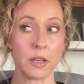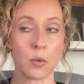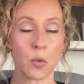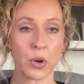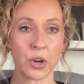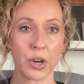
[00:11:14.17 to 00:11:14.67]

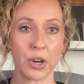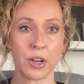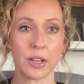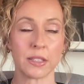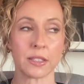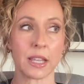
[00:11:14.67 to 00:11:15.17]
order,
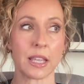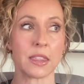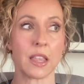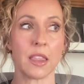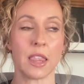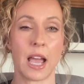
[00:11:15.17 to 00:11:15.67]
it's like
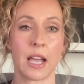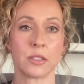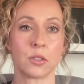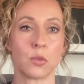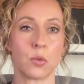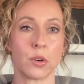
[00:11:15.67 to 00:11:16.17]
the
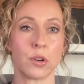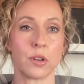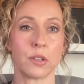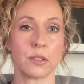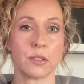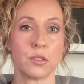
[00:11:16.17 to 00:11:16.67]
last
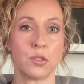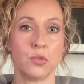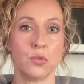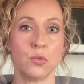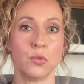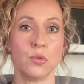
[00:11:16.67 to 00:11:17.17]
orders
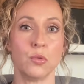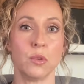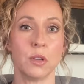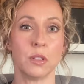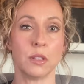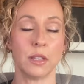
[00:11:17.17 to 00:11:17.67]
to
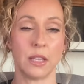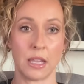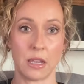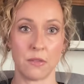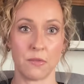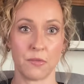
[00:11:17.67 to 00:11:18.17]

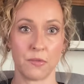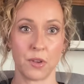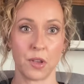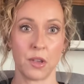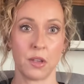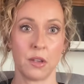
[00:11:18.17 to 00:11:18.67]
leave
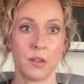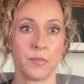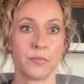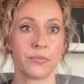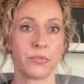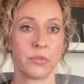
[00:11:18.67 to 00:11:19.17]

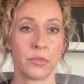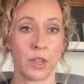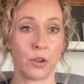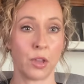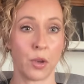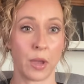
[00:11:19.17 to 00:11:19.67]

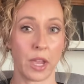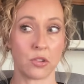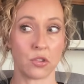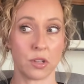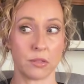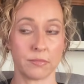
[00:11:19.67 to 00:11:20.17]
their
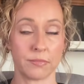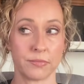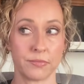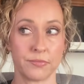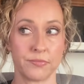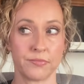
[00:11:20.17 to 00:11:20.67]
location.
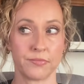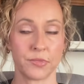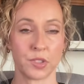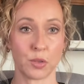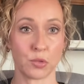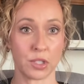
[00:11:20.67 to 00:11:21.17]

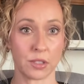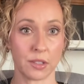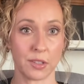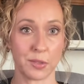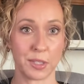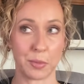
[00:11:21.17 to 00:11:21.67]
So just a
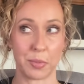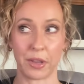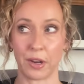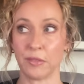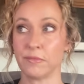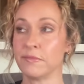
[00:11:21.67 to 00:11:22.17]
little tip
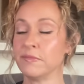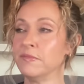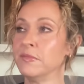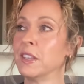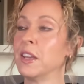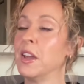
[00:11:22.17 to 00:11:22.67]
there.
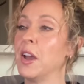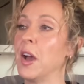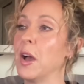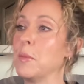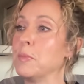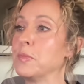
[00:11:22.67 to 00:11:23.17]

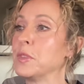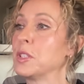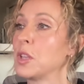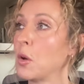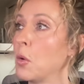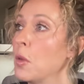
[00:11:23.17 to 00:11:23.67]

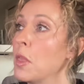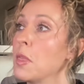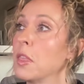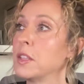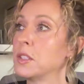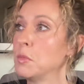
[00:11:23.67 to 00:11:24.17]
So
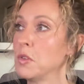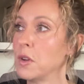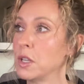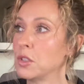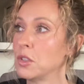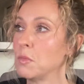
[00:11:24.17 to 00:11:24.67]
let's move
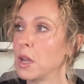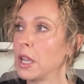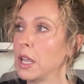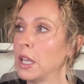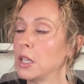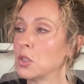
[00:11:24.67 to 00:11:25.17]
on to
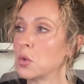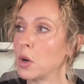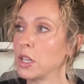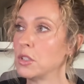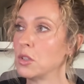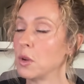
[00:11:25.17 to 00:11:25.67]
my
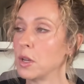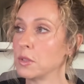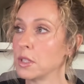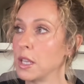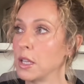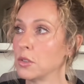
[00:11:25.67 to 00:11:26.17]
22
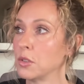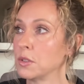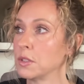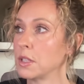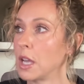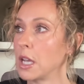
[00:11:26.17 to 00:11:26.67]
ounce candles
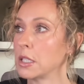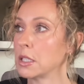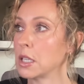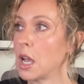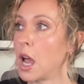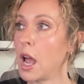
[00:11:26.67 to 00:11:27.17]
that
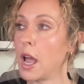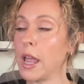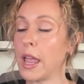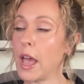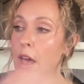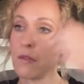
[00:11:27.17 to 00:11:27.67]
I
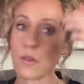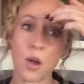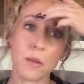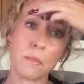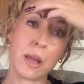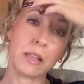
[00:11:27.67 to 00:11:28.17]
have
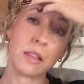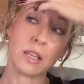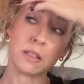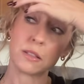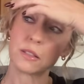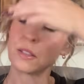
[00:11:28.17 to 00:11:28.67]
on my
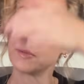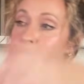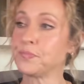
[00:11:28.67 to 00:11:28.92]
list.